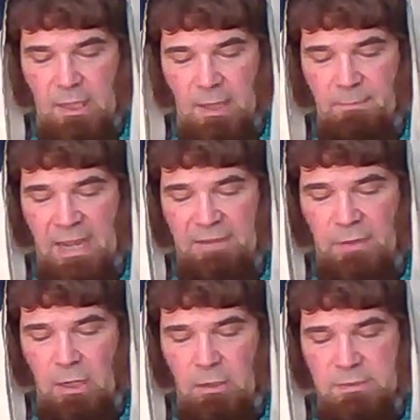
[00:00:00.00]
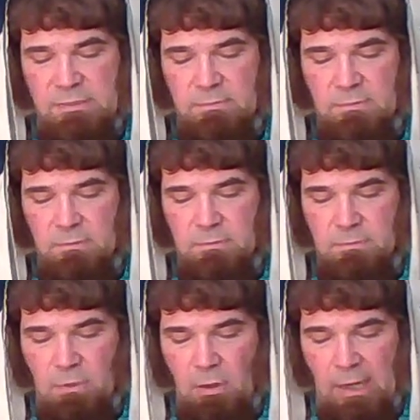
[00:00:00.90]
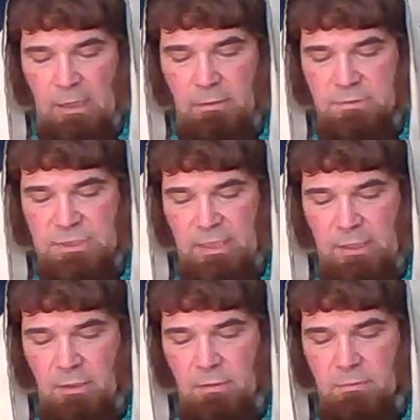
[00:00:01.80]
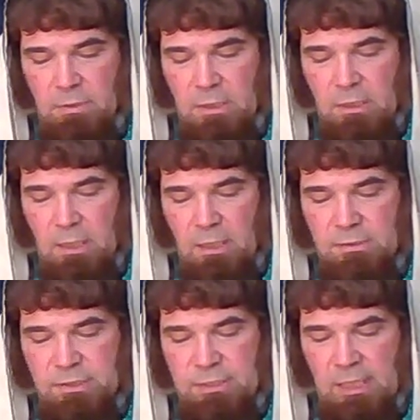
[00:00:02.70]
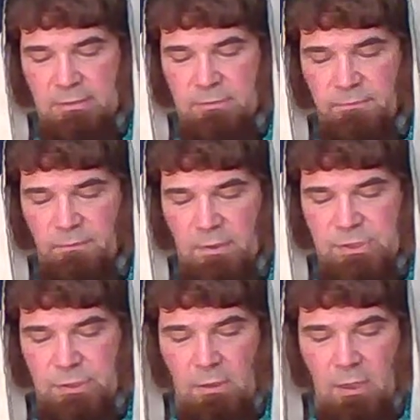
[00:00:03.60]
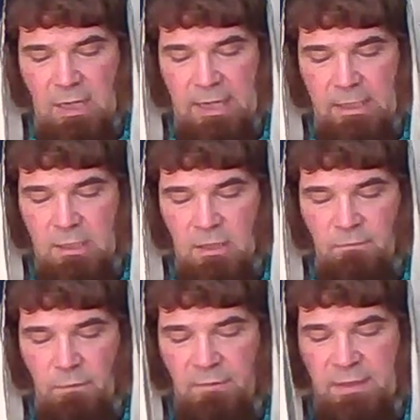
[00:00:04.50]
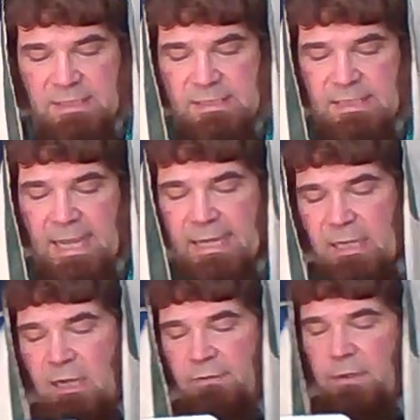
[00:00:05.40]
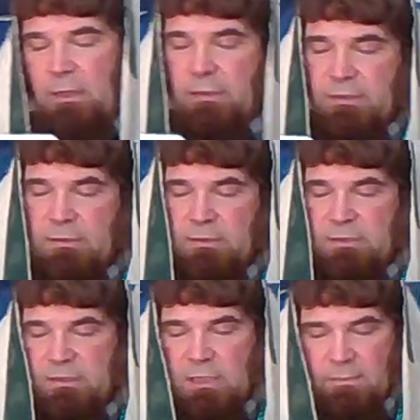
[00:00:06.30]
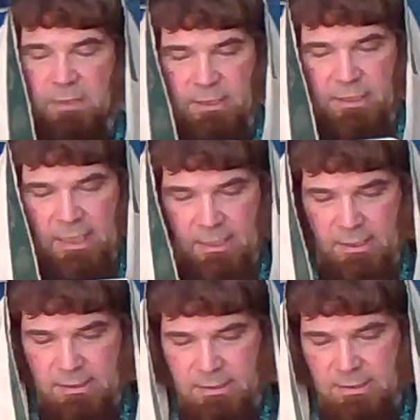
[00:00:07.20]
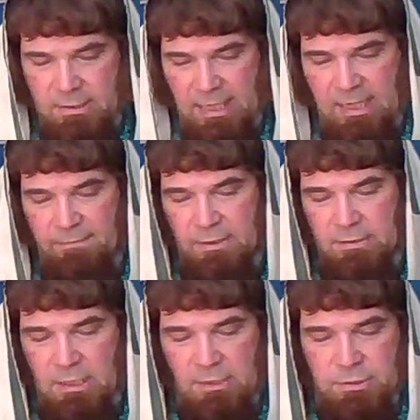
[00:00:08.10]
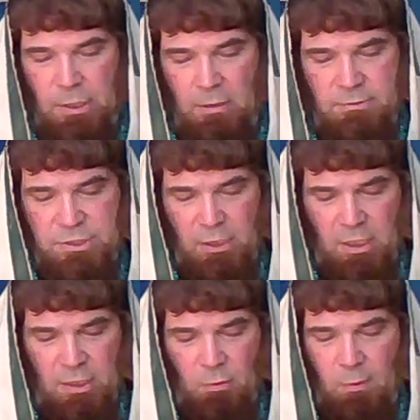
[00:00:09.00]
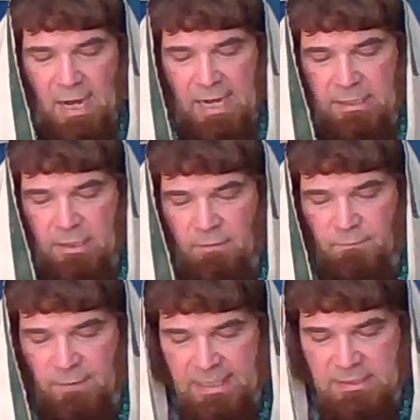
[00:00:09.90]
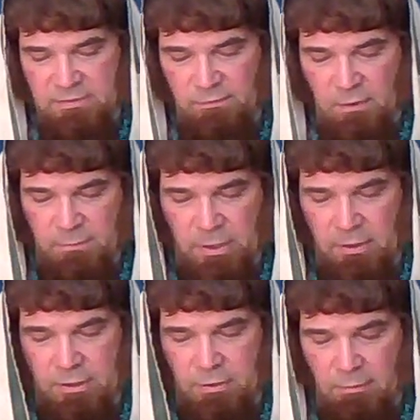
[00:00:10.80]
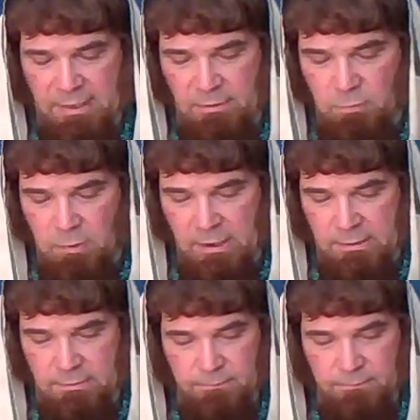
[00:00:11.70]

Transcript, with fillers: And may those loyal to you shout for joy for the sake of your servant David. Don't turn away your face from your anointed one.